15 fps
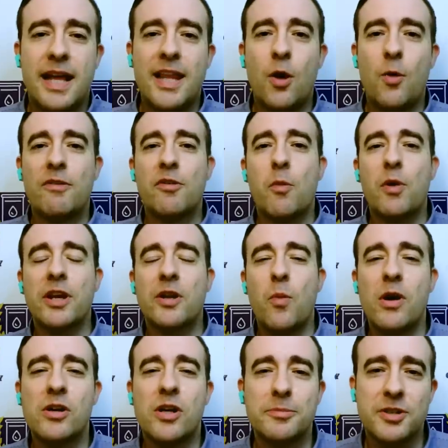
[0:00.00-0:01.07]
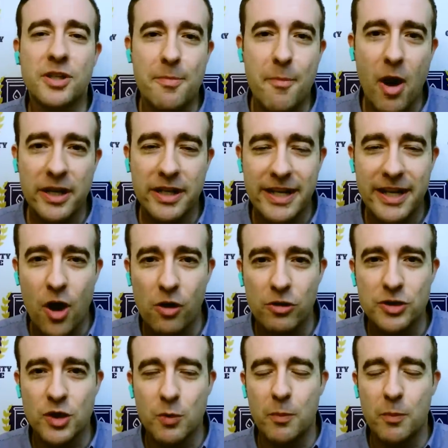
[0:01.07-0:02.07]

Hello everyone and welcome to Commodity Culture,